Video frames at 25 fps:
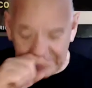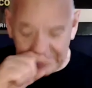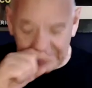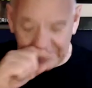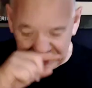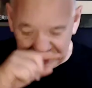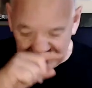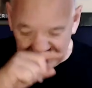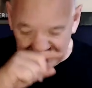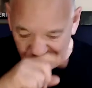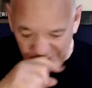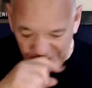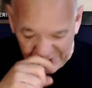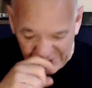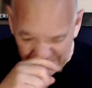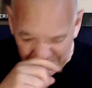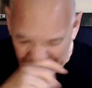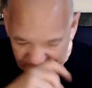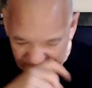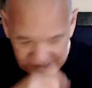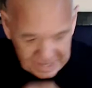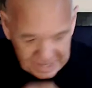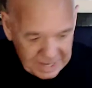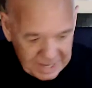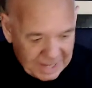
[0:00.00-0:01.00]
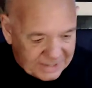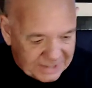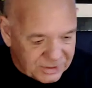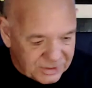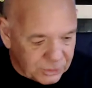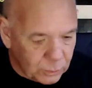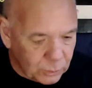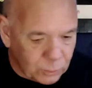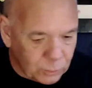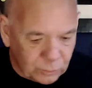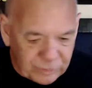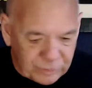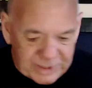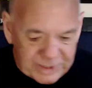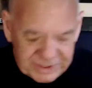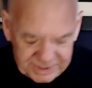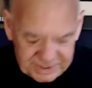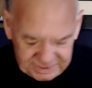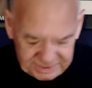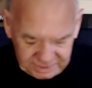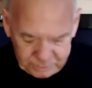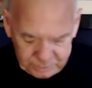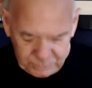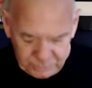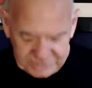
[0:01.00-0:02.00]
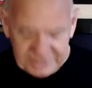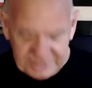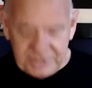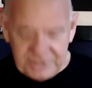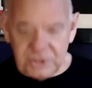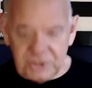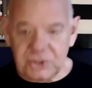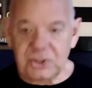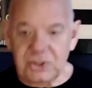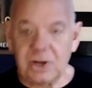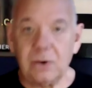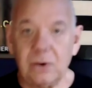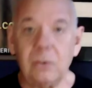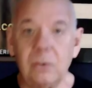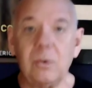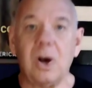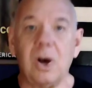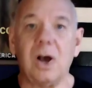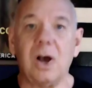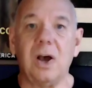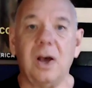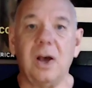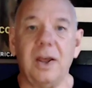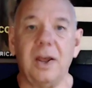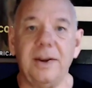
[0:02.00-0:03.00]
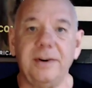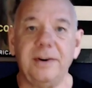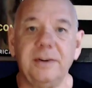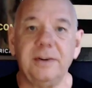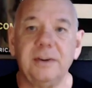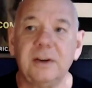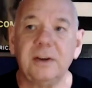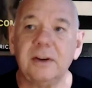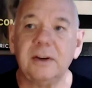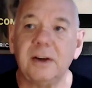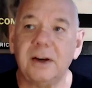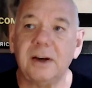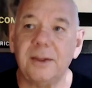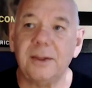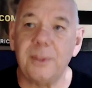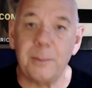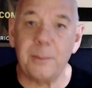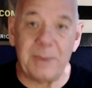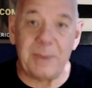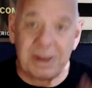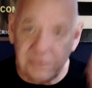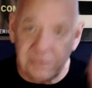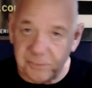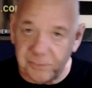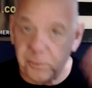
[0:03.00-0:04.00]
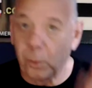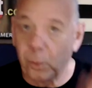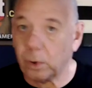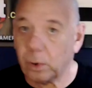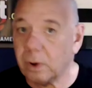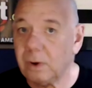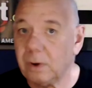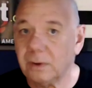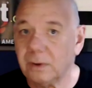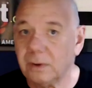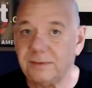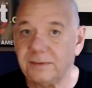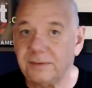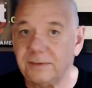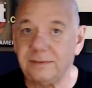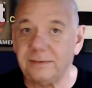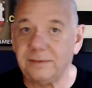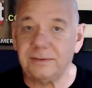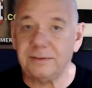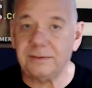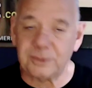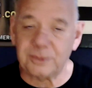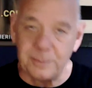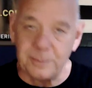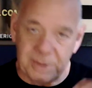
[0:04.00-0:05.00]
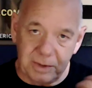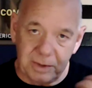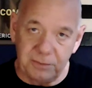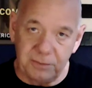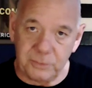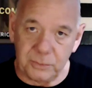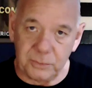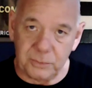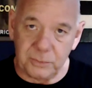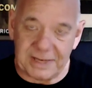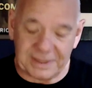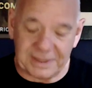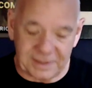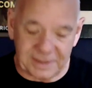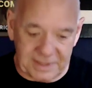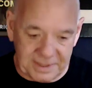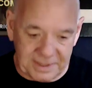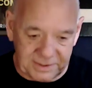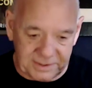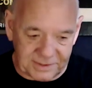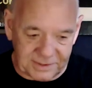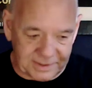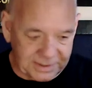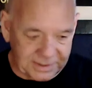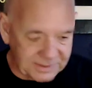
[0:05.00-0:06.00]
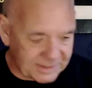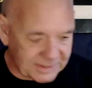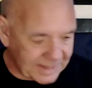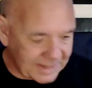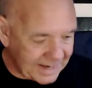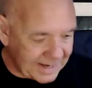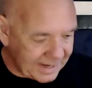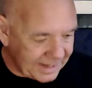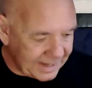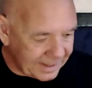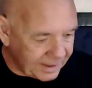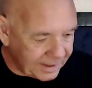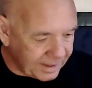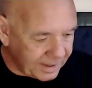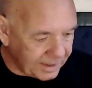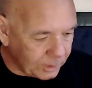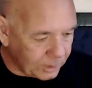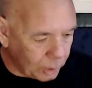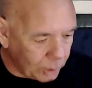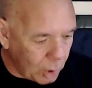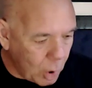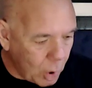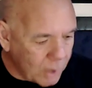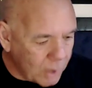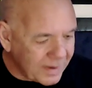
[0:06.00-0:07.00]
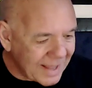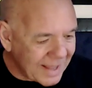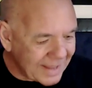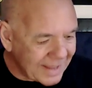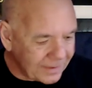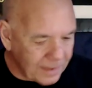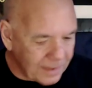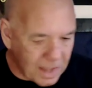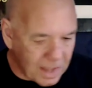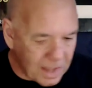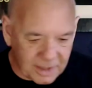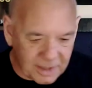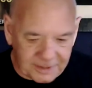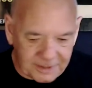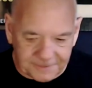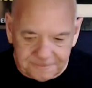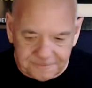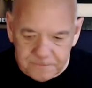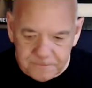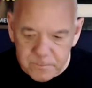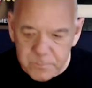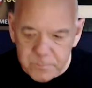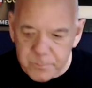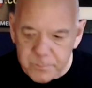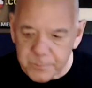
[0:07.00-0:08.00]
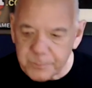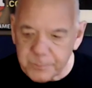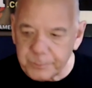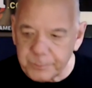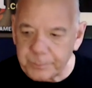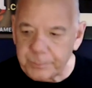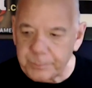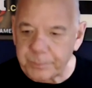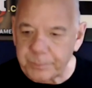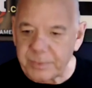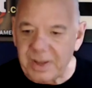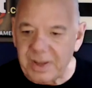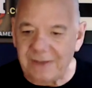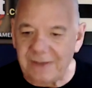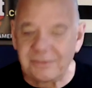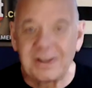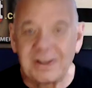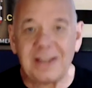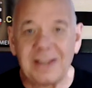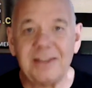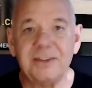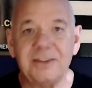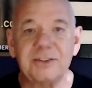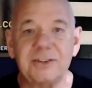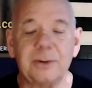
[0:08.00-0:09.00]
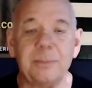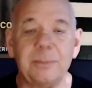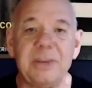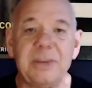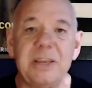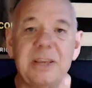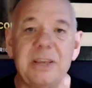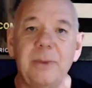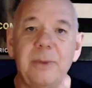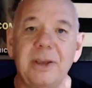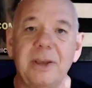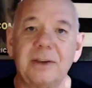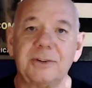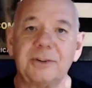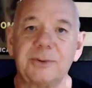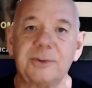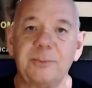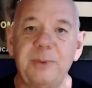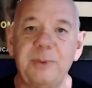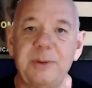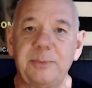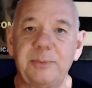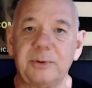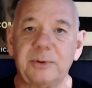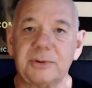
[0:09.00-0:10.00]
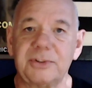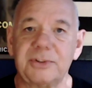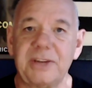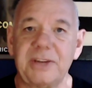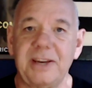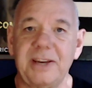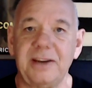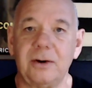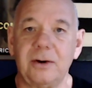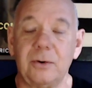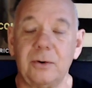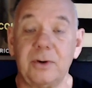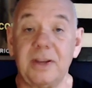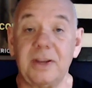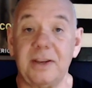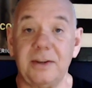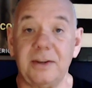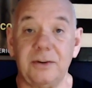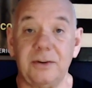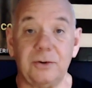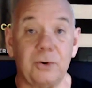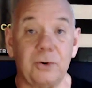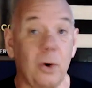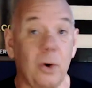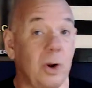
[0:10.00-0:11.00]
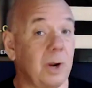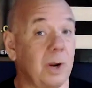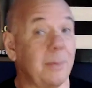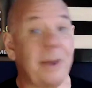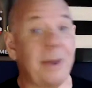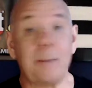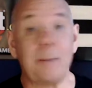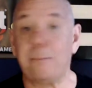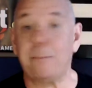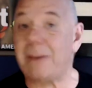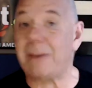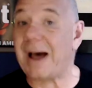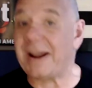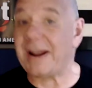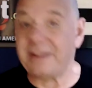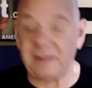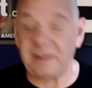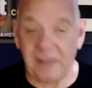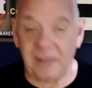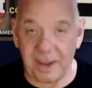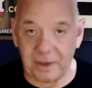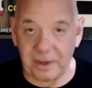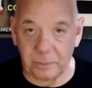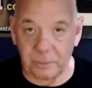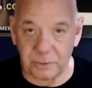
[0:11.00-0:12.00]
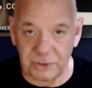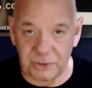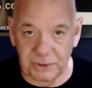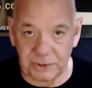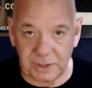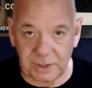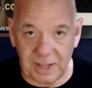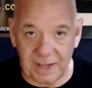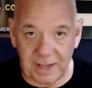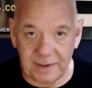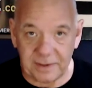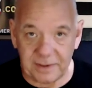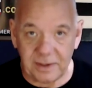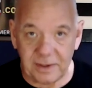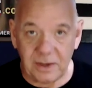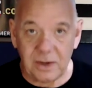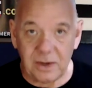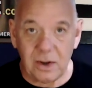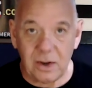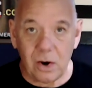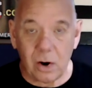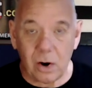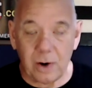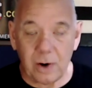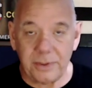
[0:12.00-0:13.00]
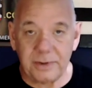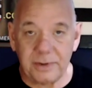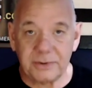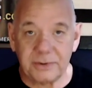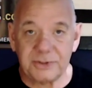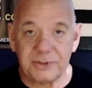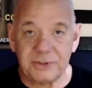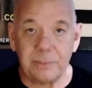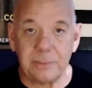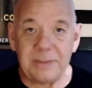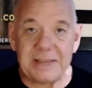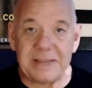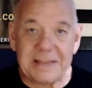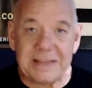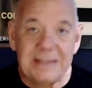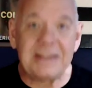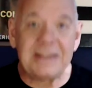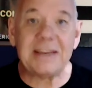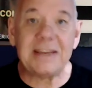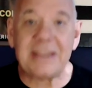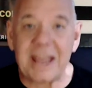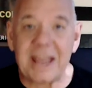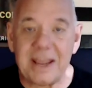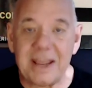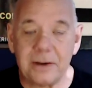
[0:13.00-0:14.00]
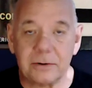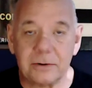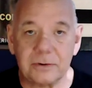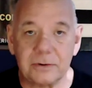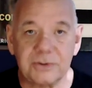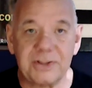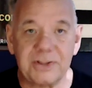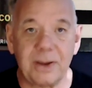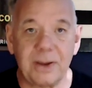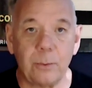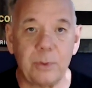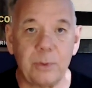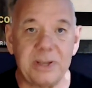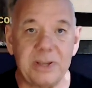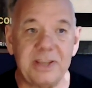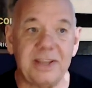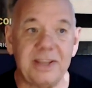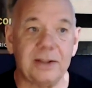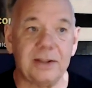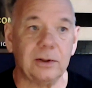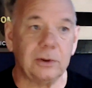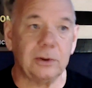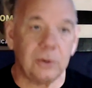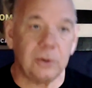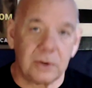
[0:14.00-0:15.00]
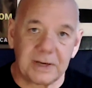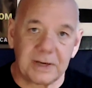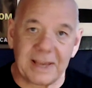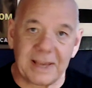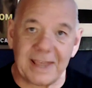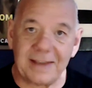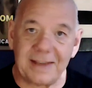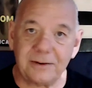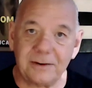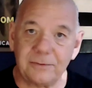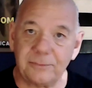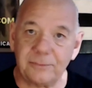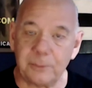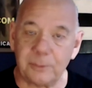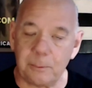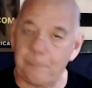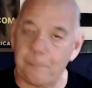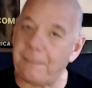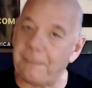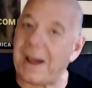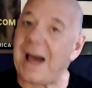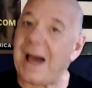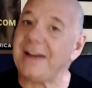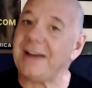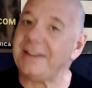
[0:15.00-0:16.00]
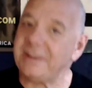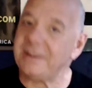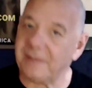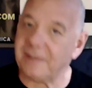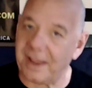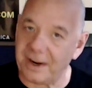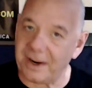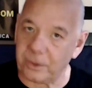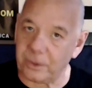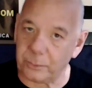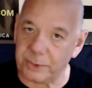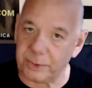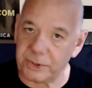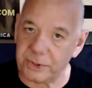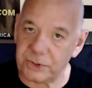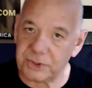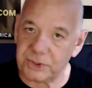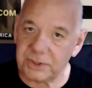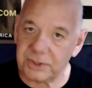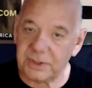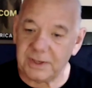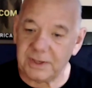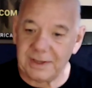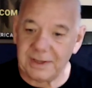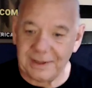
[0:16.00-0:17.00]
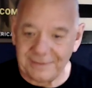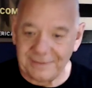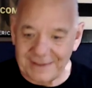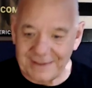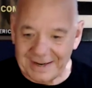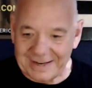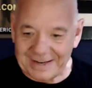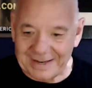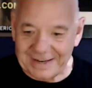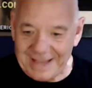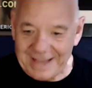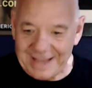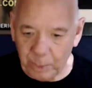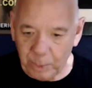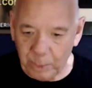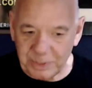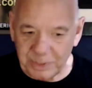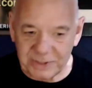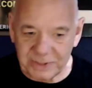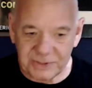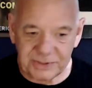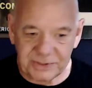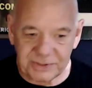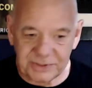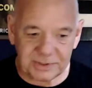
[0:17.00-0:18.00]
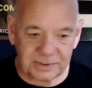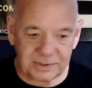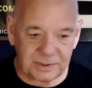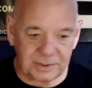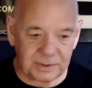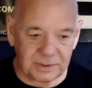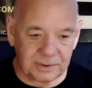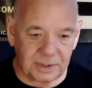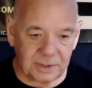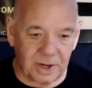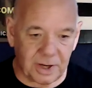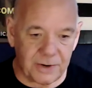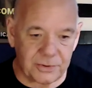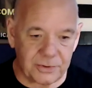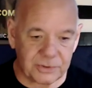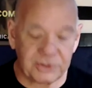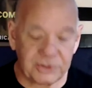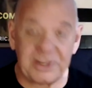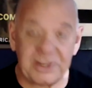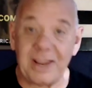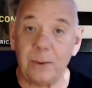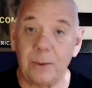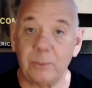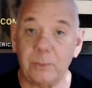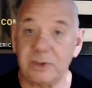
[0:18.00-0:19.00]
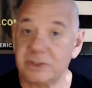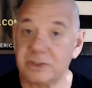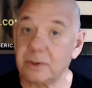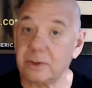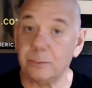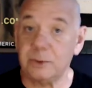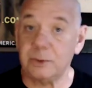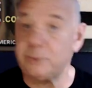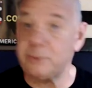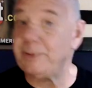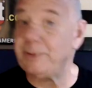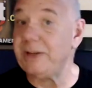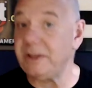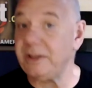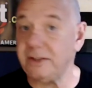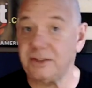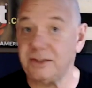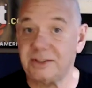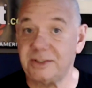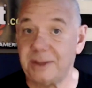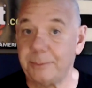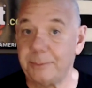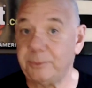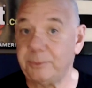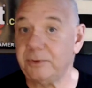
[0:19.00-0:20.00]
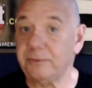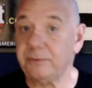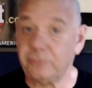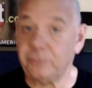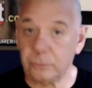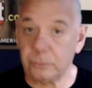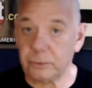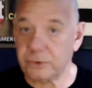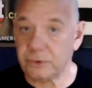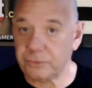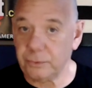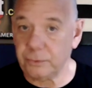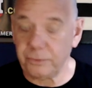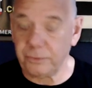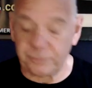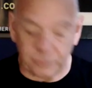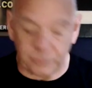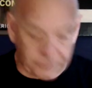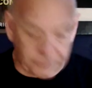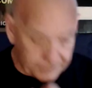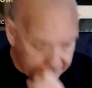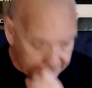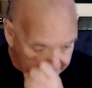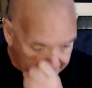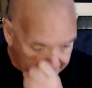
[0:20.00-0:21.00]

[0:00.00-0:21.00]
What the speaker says: this show. And so recently we did a show on the Big Four, some interview techniques and this and that. And along that line, I've gotten some emails and people are saying, okay, you talk about body language a lot. Are there some indicators that we can look at for body language that can help us understand when someone's being deceptive or truthful?